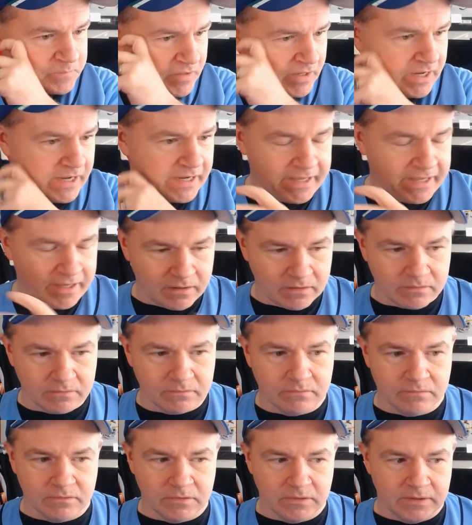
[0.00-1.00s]

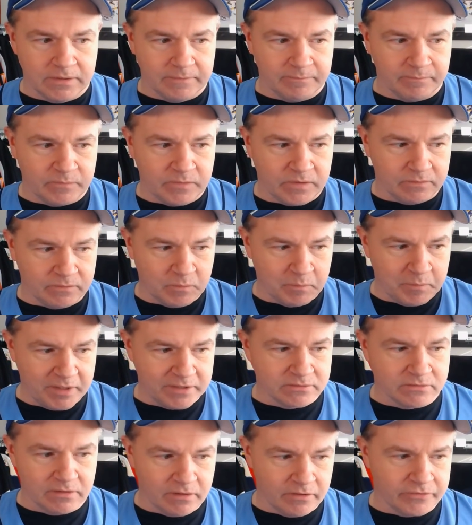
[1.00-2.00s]
again, the
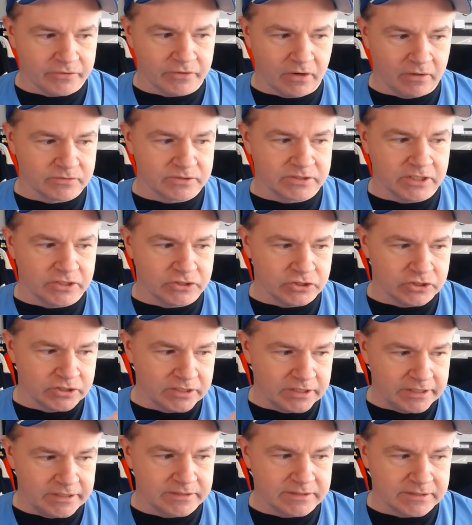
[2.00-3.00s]
mental health conversation
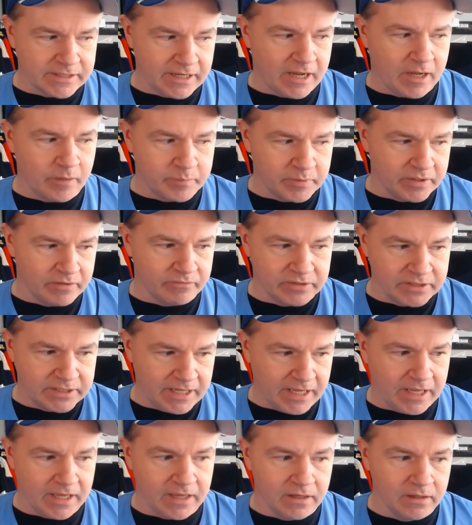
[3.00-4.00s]
needs to happen every
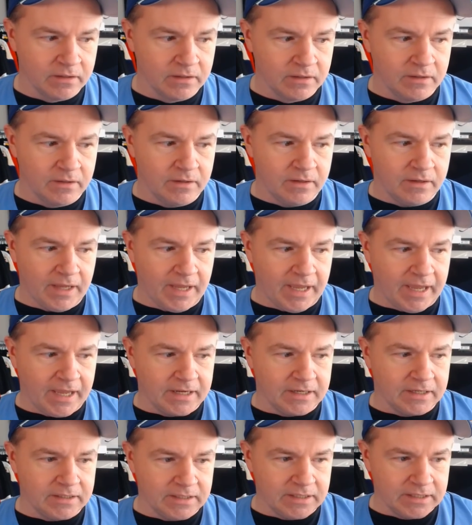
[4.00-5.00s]
day, and
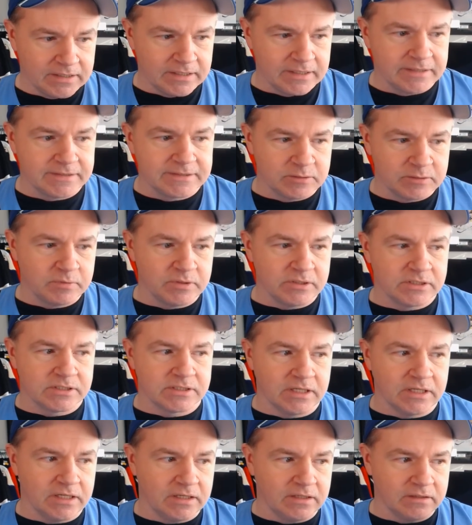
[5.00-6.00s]
it needs to be
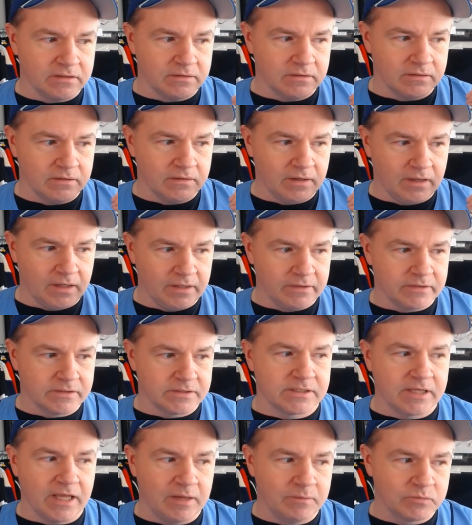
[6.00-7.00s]
seen in the
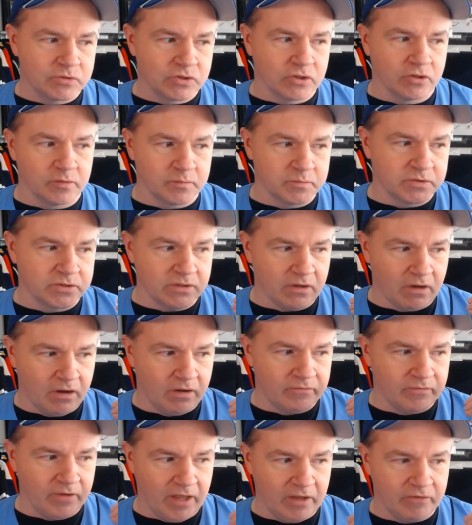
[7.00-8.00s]
same terms
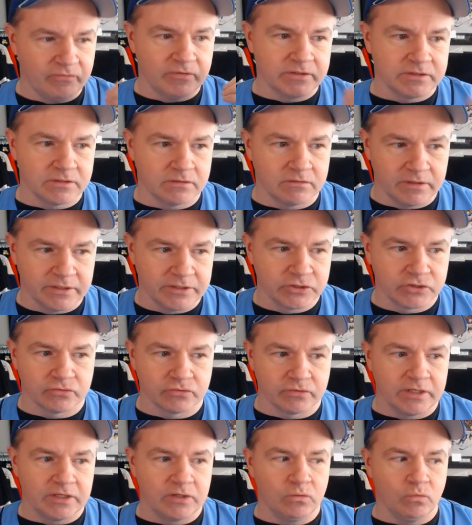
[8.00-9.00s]
of a physical
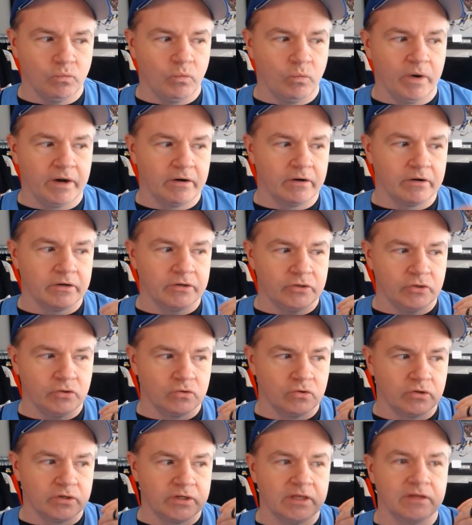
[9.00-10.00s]
injury where you're
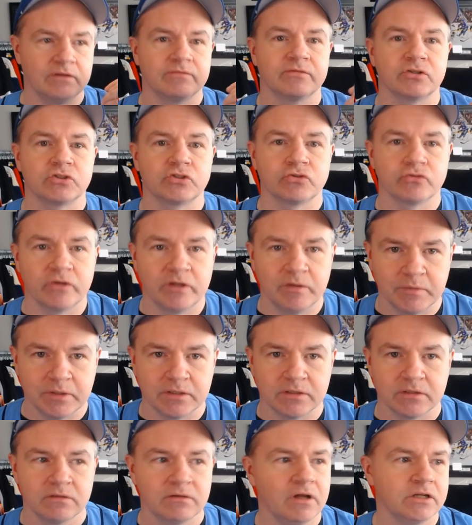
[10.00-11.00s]
looking for
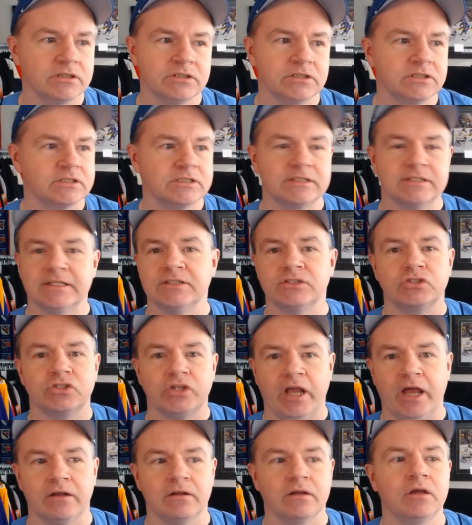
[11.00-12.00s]
treatment, not just to sit and
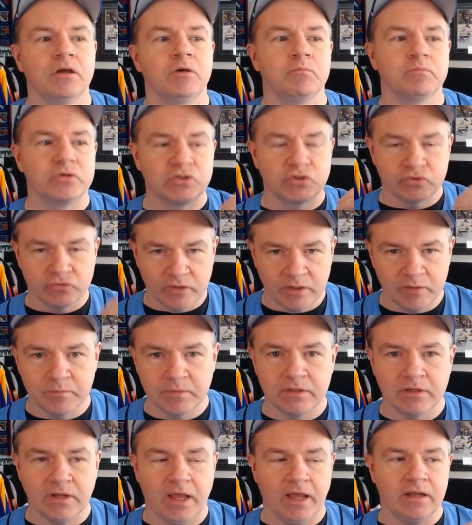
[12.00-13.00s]
chat, but
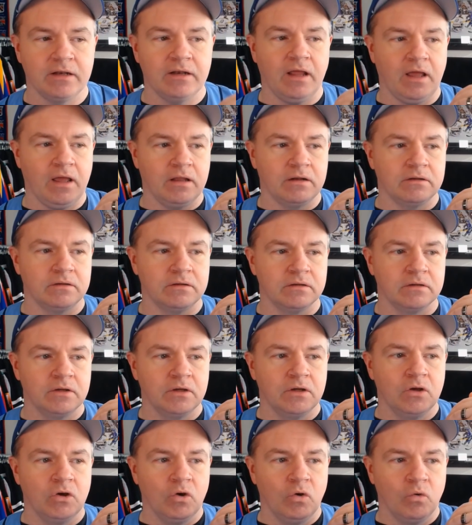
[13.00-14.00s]
treatment and
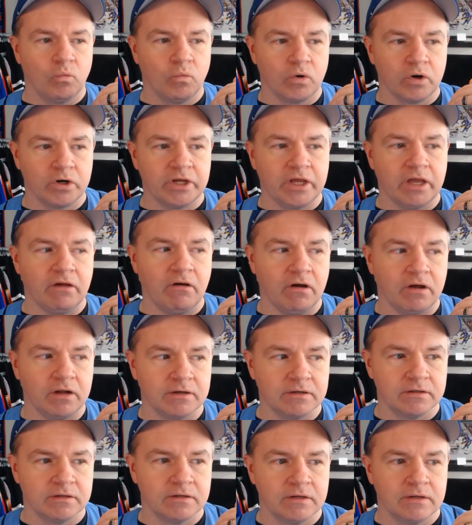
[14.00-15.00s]
working
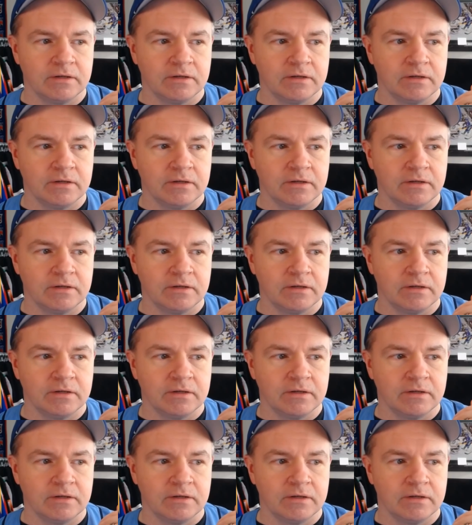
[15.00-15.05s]
on